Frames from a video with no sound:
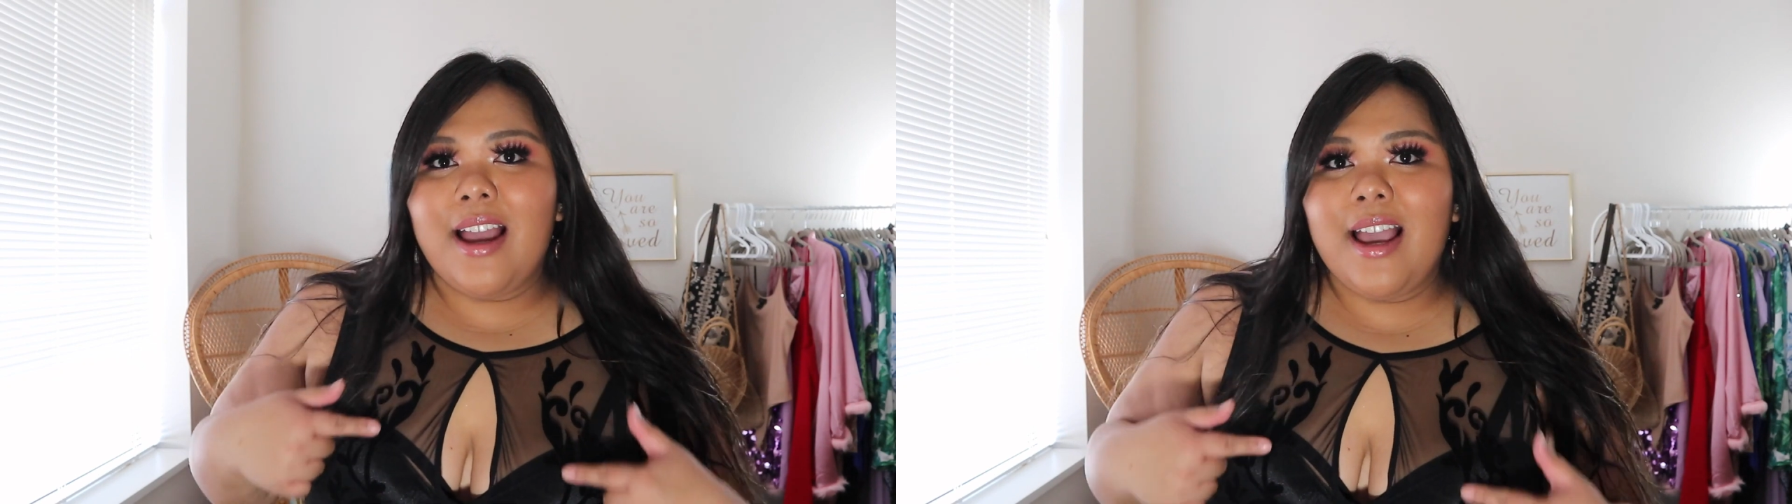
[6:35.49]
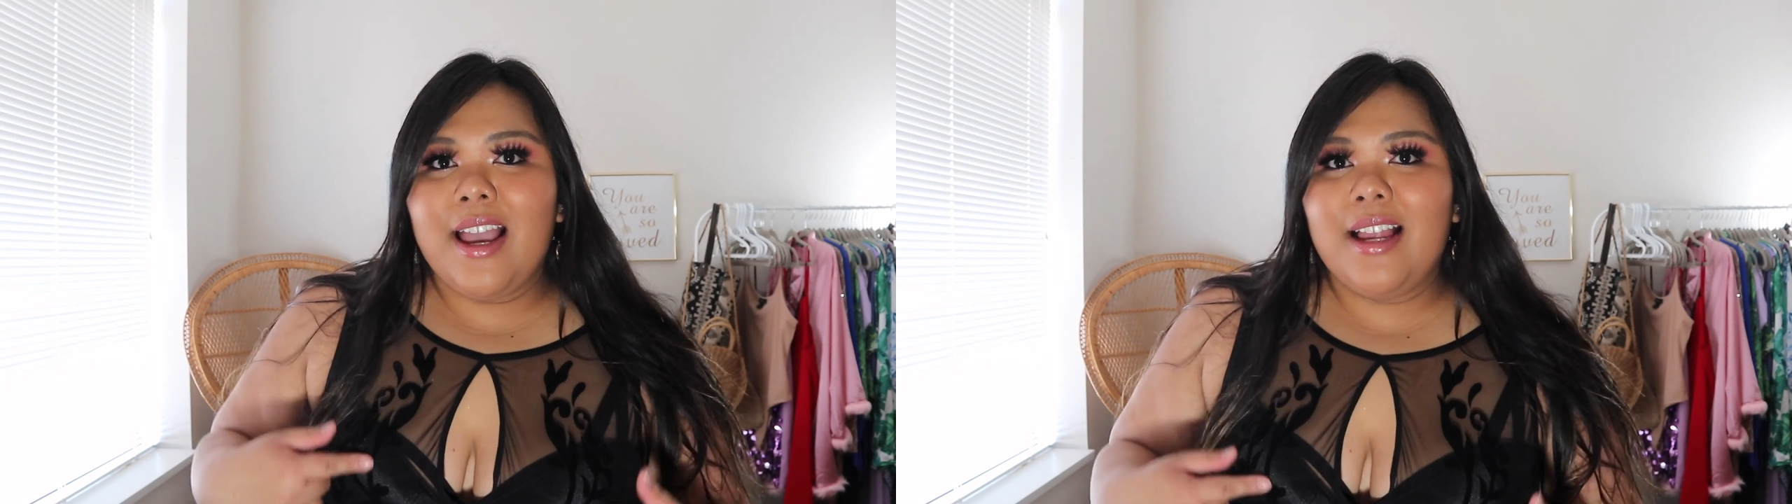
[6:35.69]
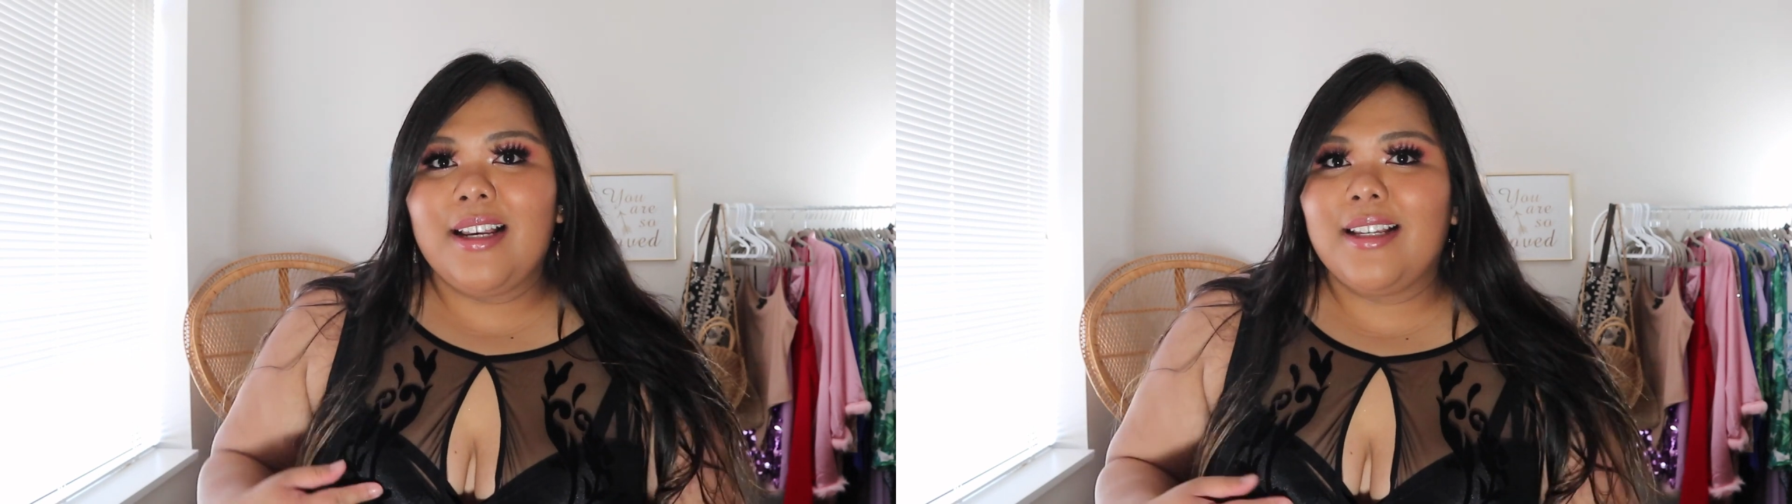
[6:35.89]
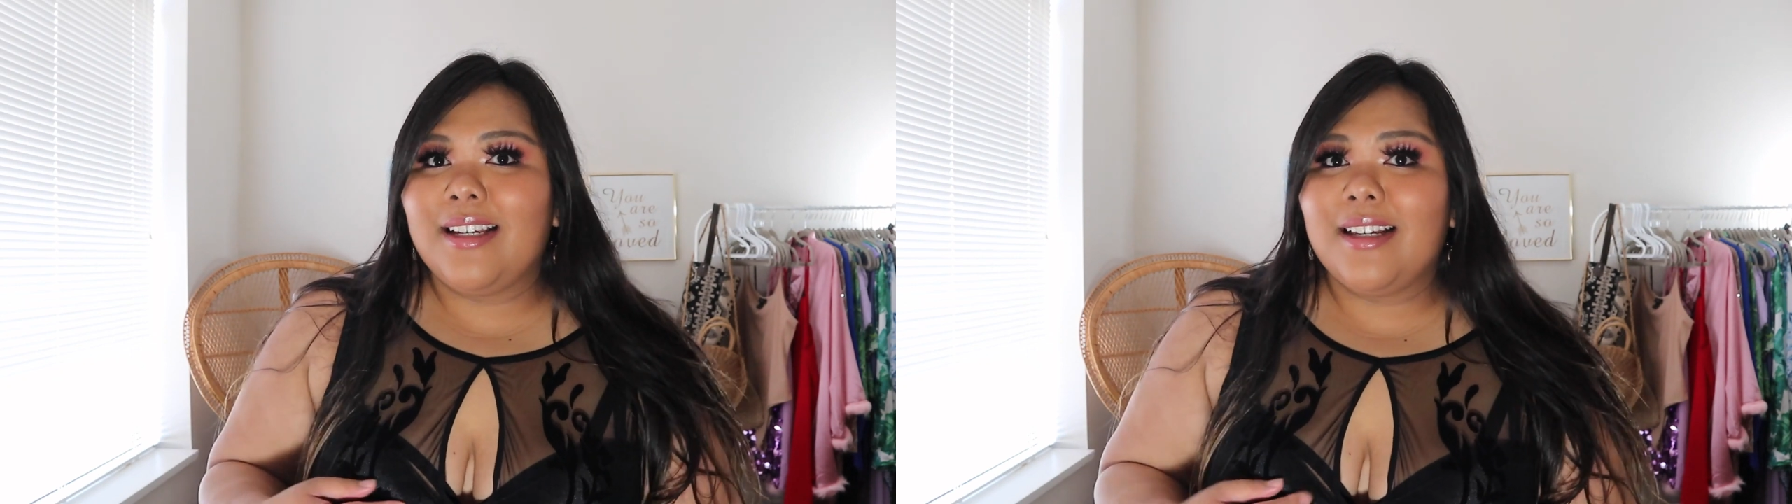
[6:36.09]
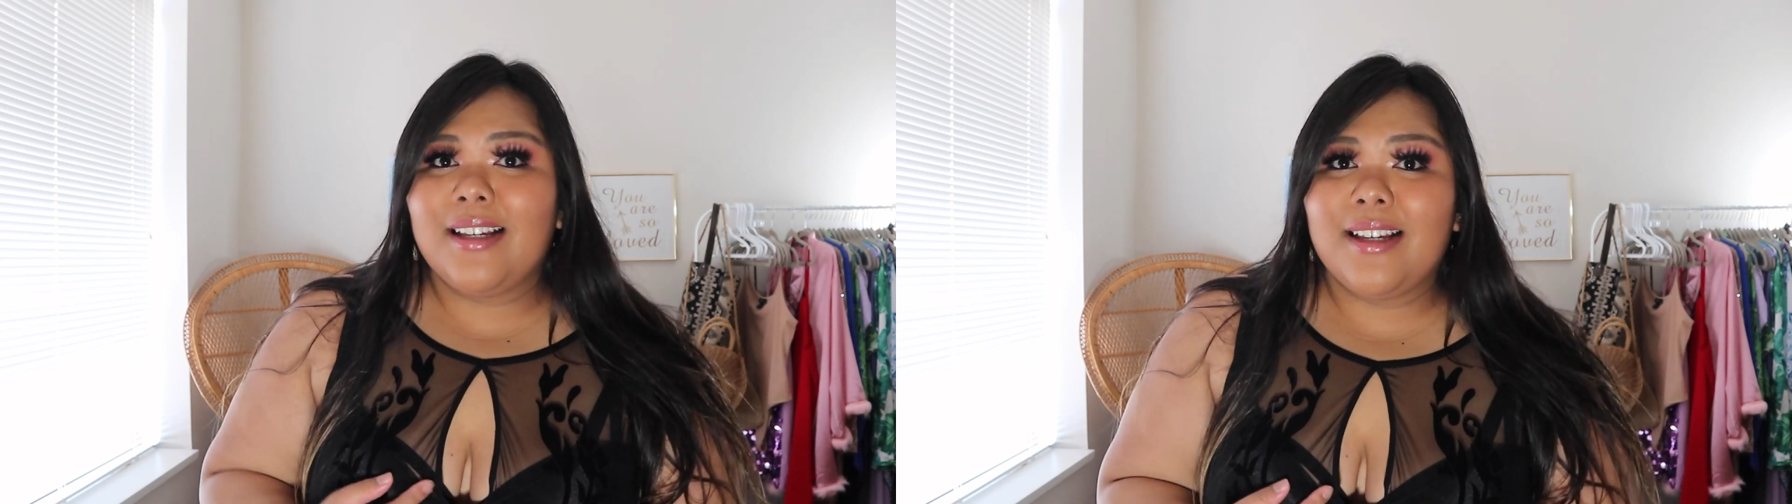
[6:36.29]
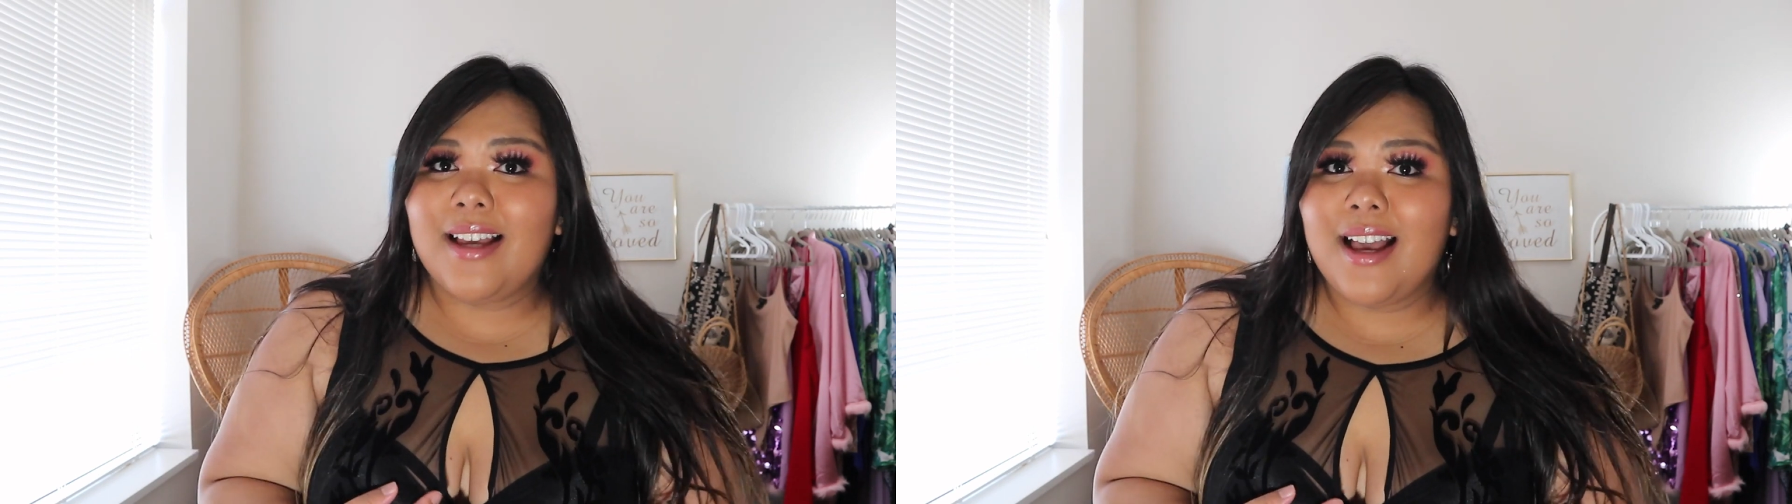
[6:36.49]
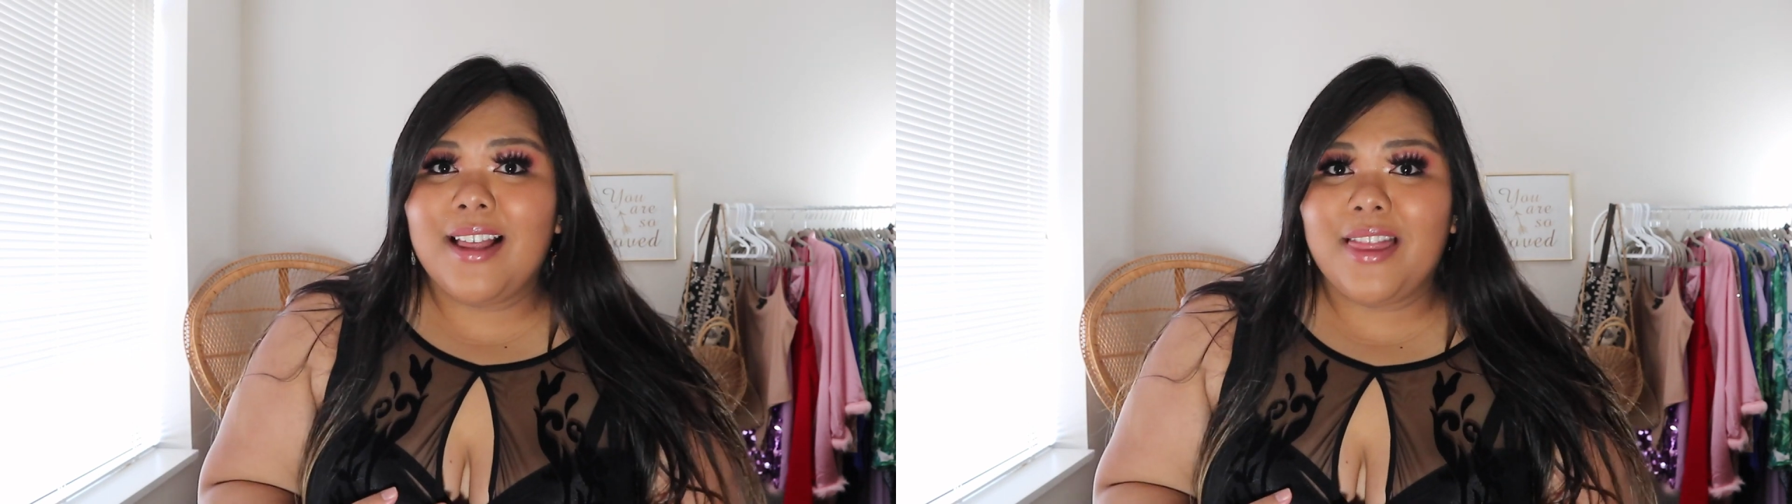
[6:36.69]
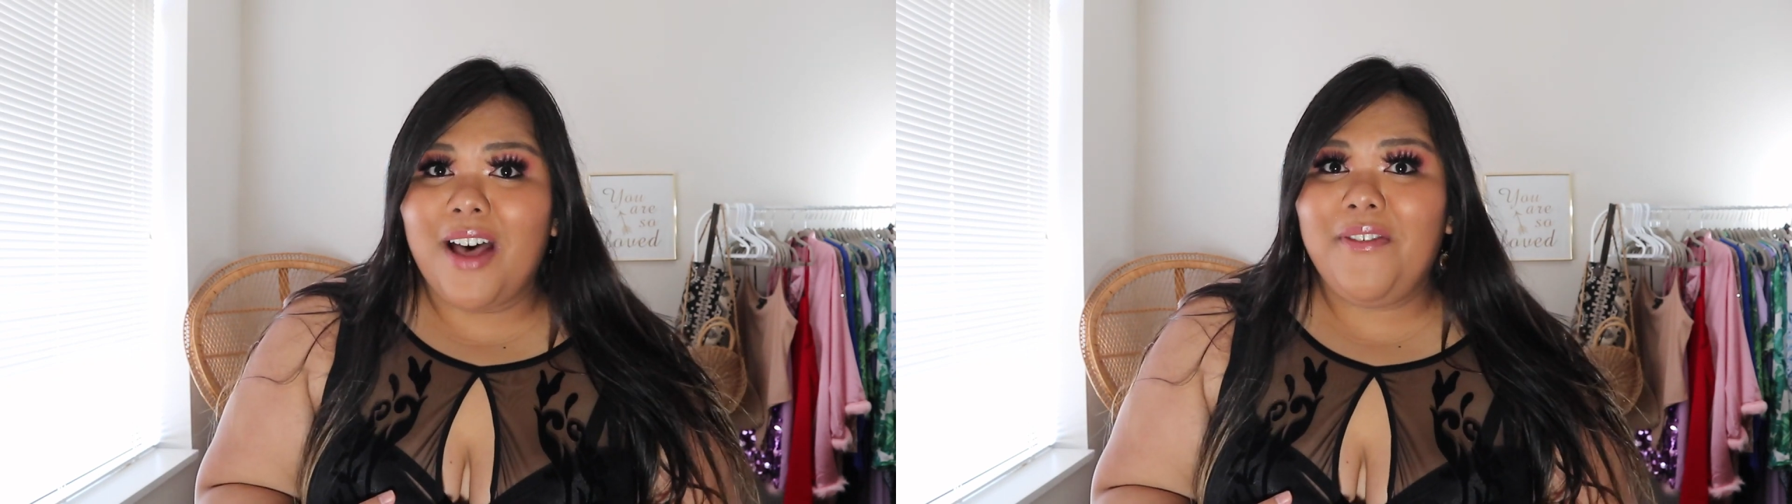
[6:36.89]
and
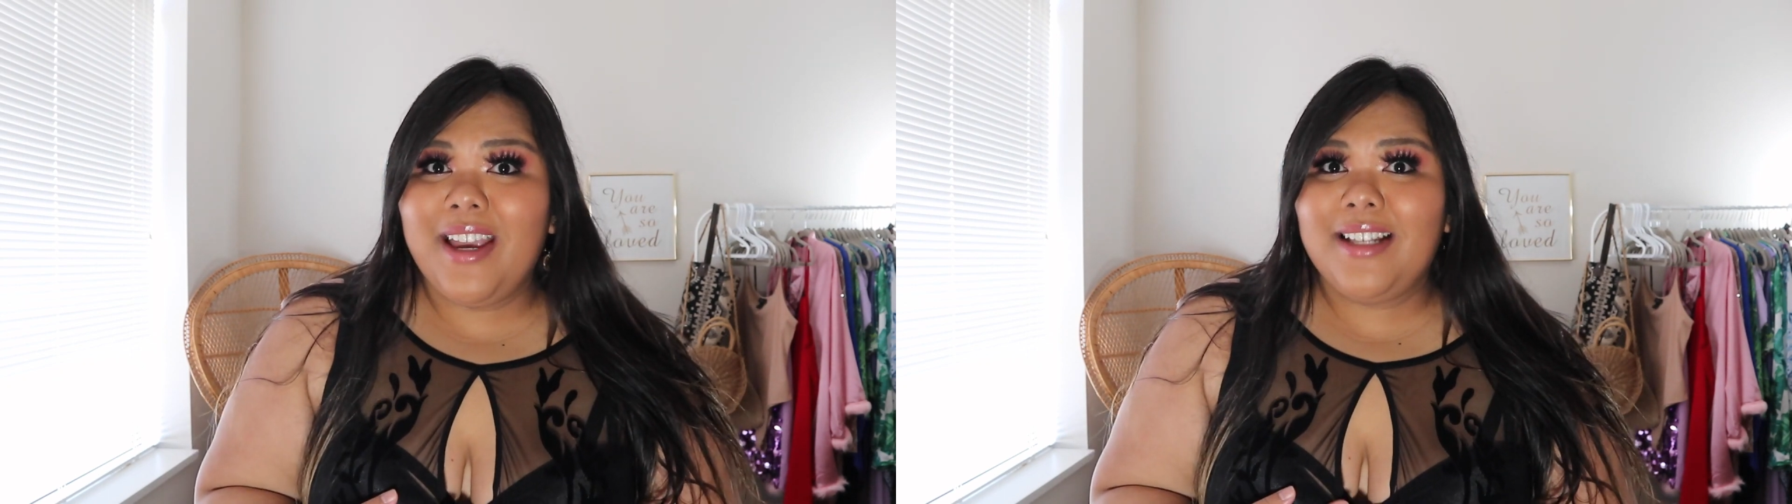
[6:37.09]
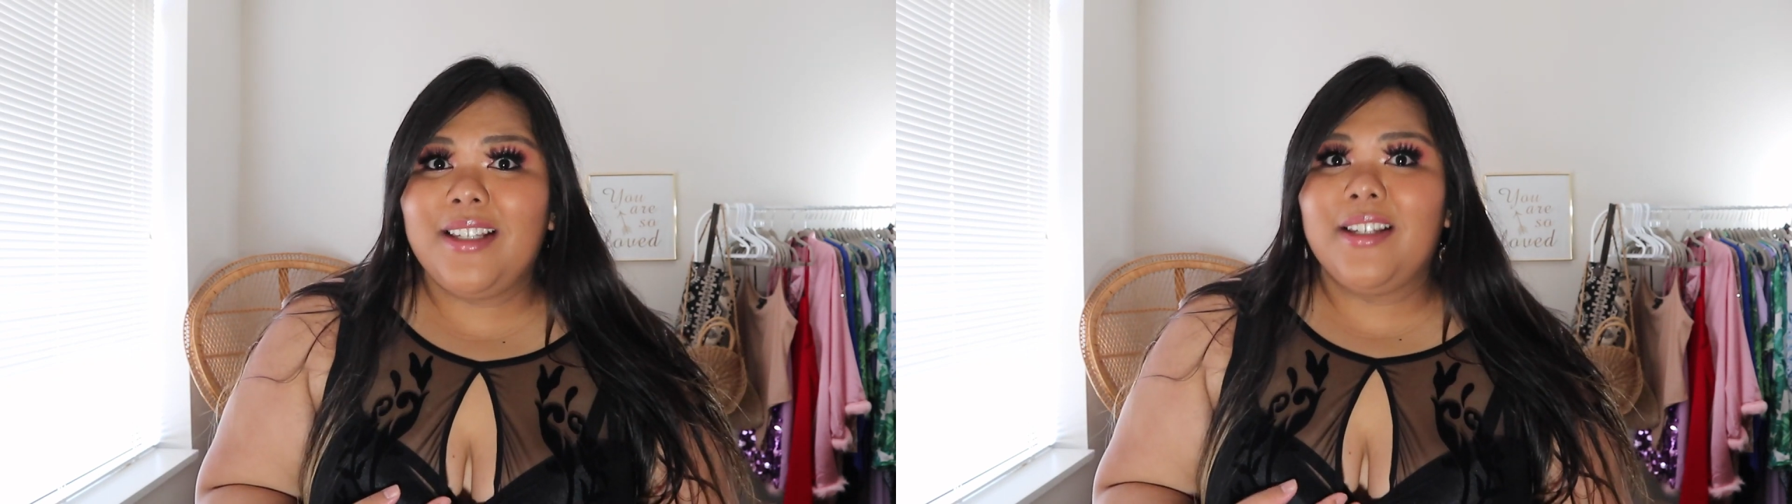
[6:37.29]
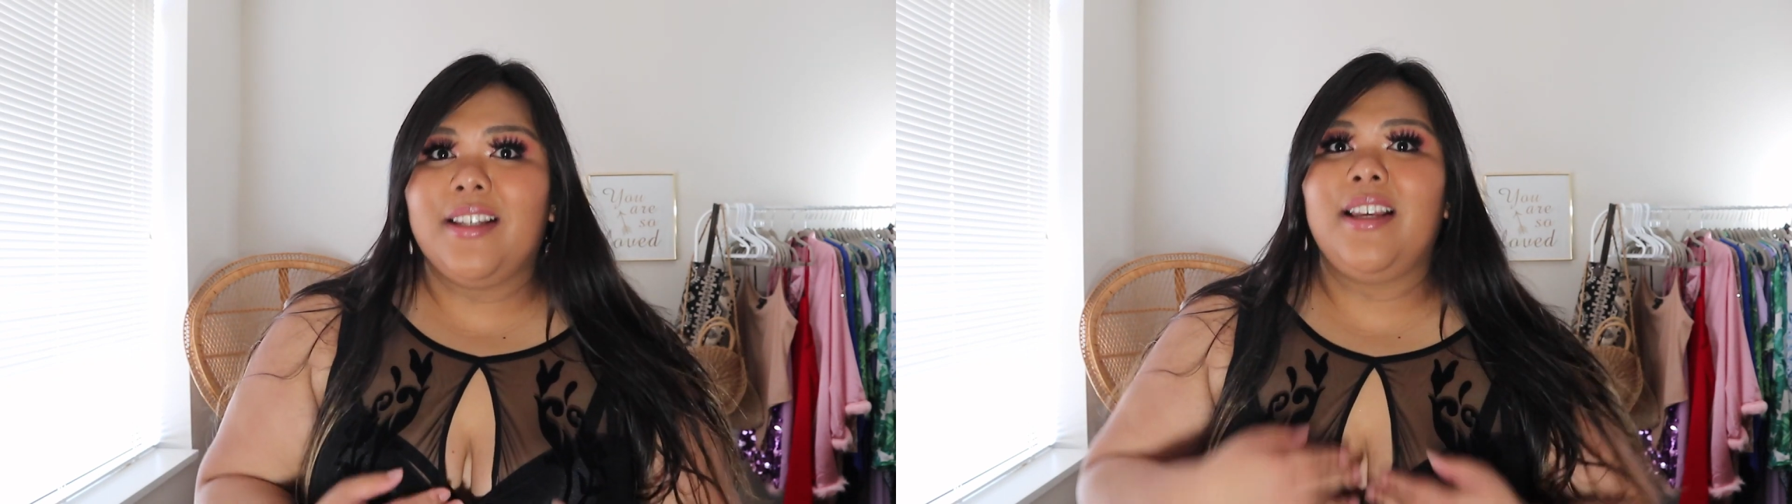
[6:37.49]
love it.